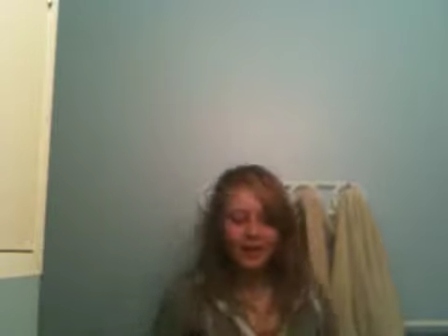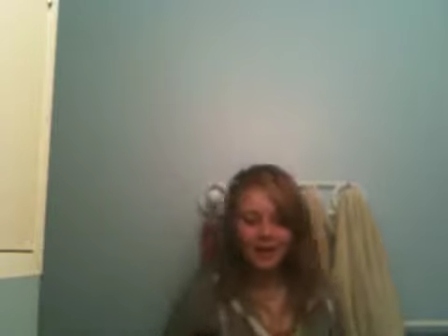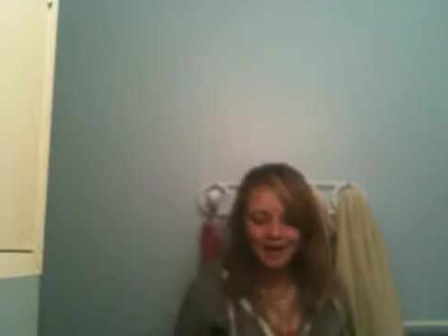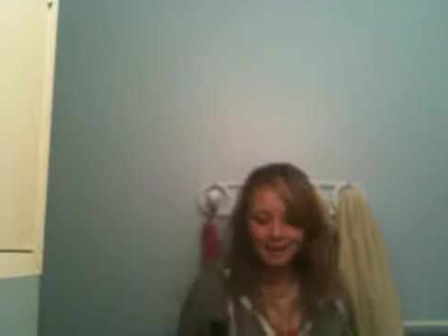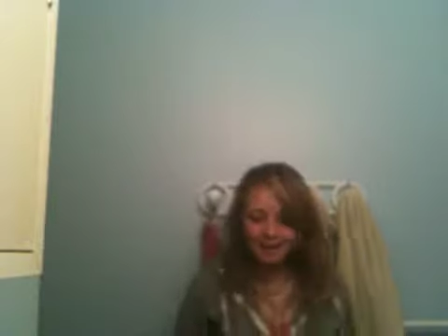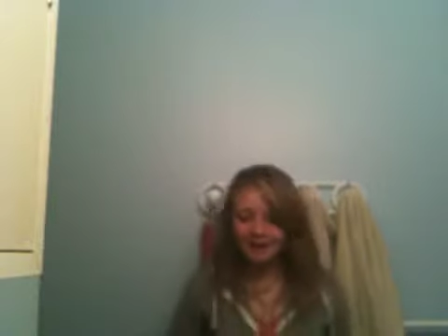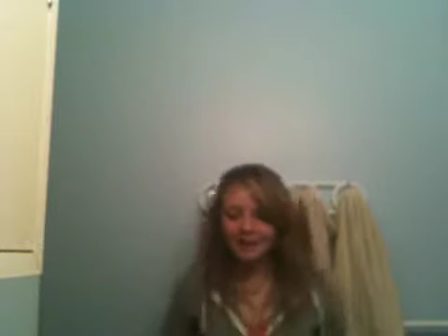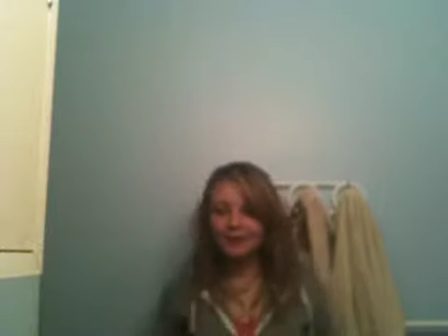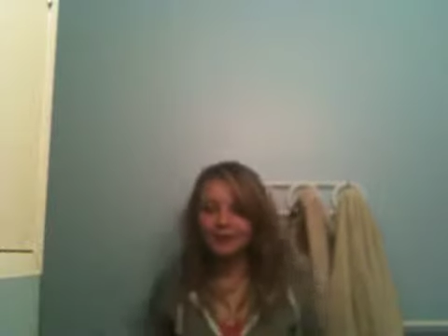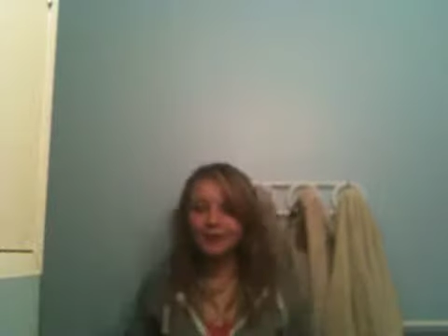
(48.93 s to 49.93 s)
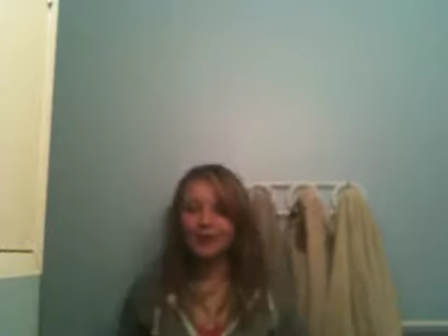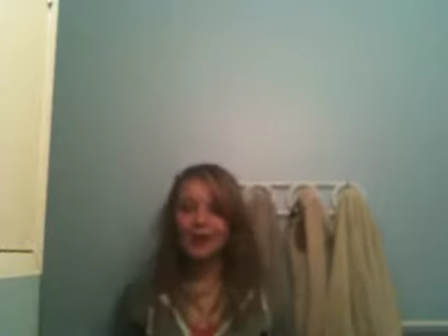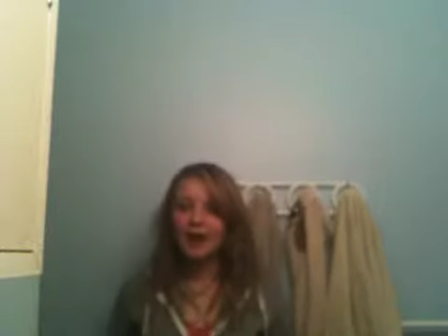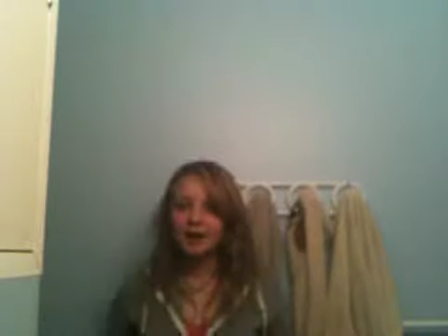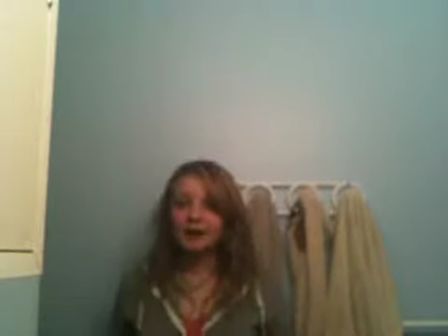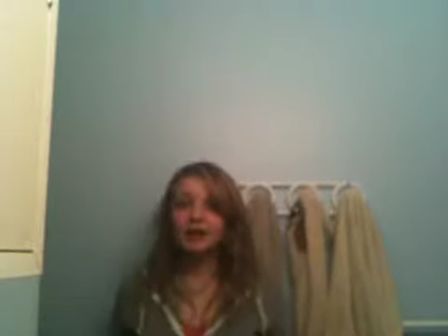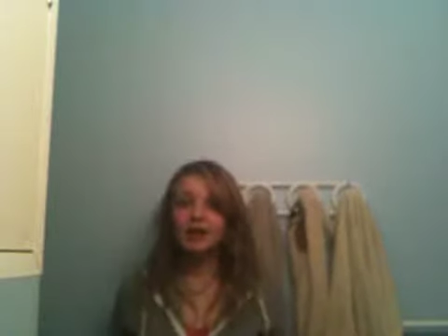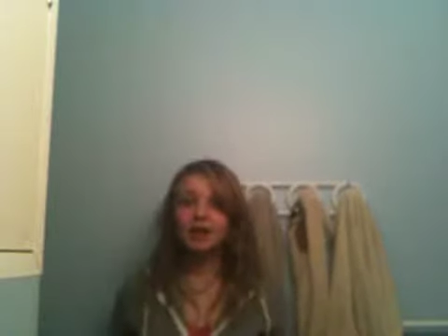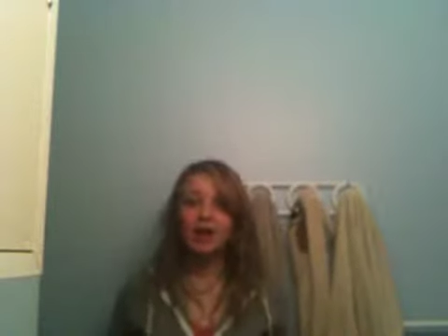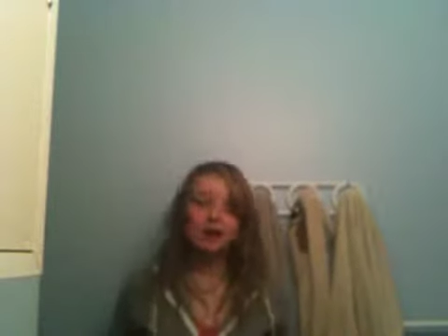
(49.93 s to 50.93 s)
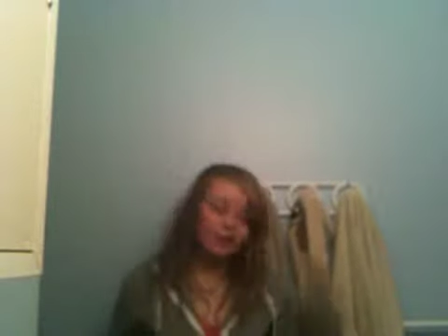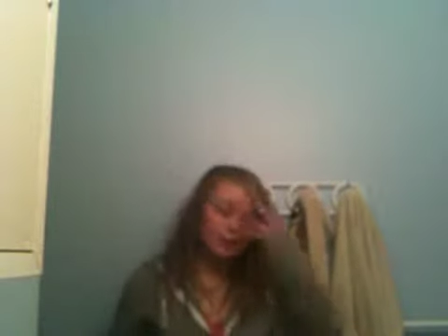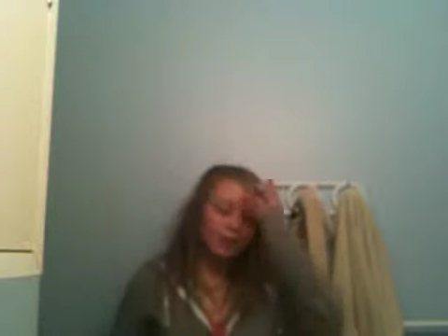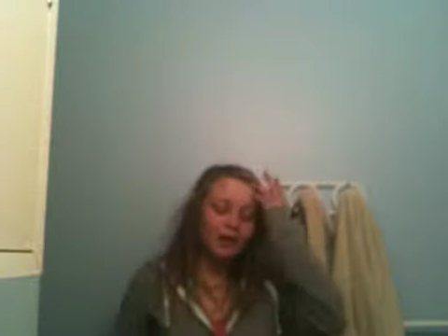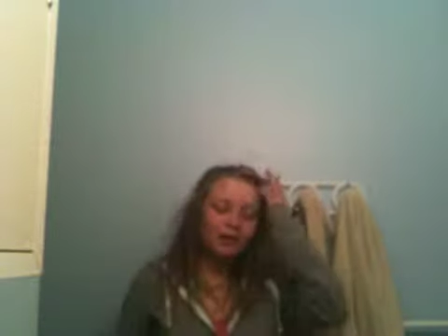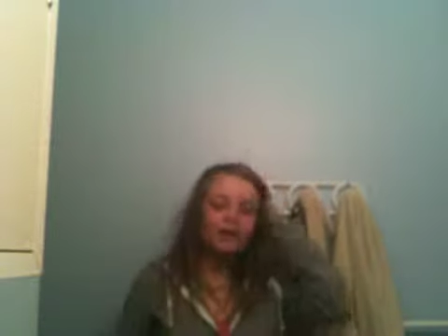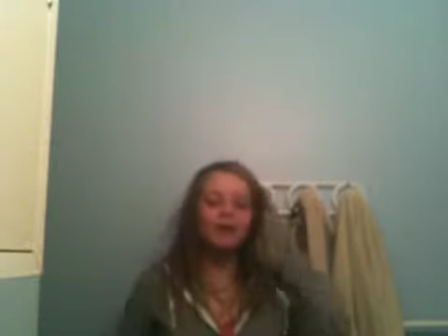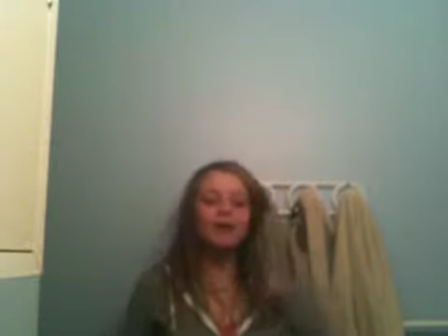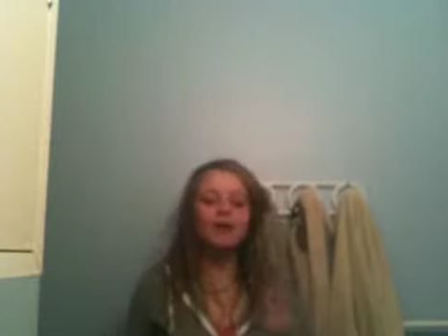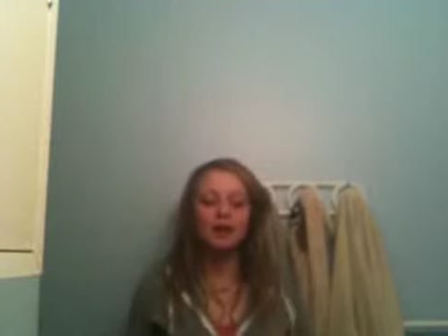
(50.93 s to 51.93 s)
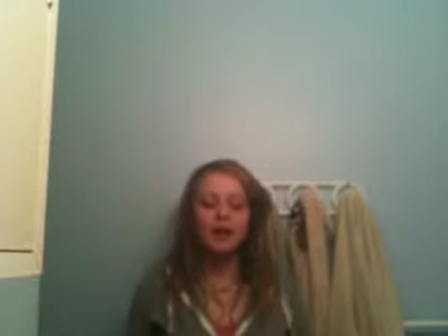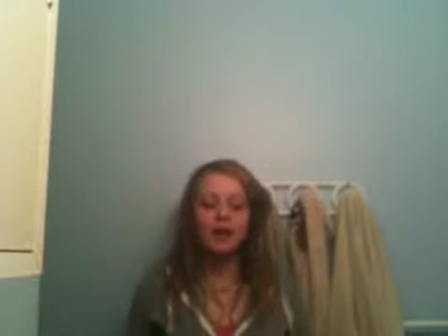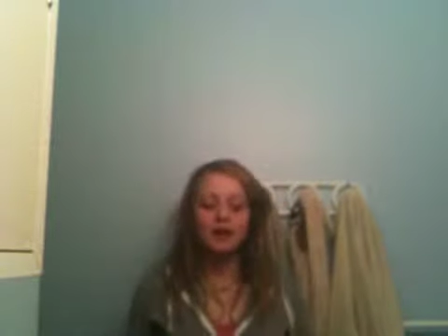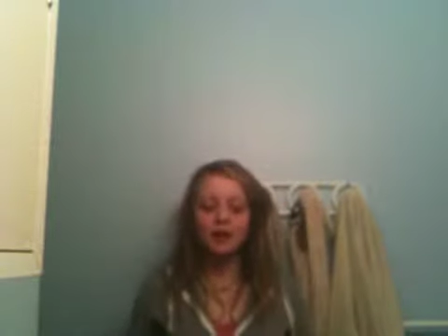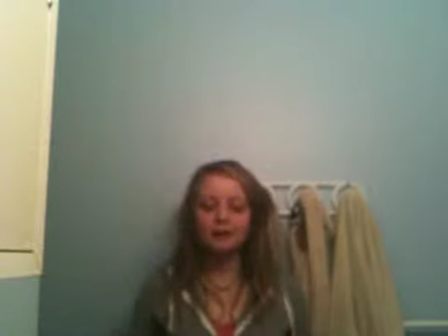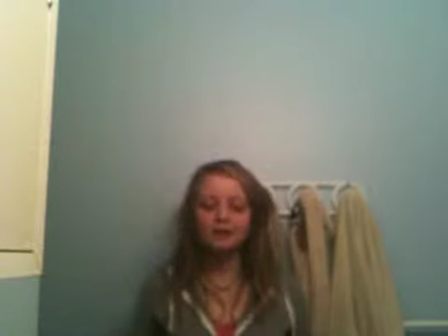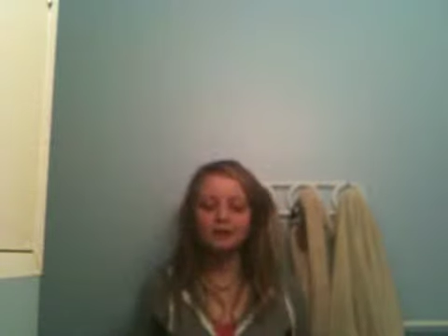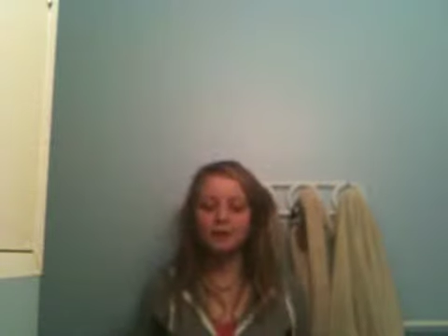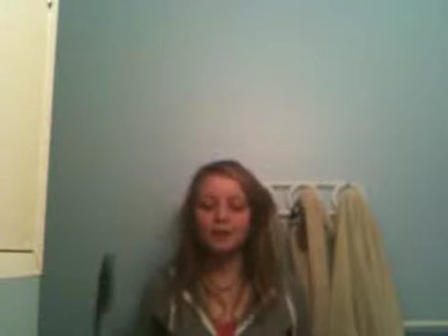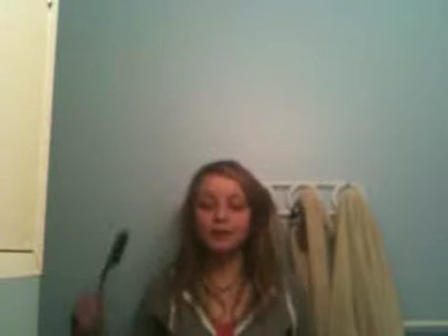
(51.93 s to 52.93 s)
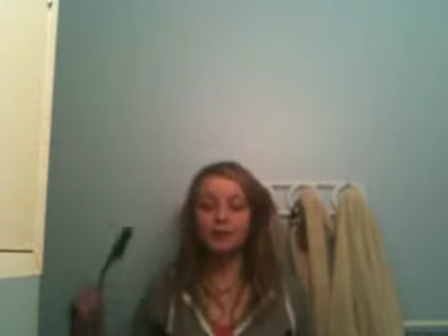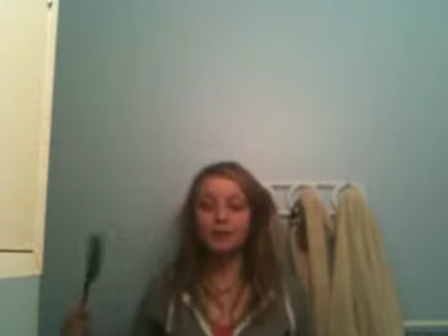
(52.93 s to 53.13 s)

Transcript: Anyways, I'm going to teach you how to do dreads. Now, step number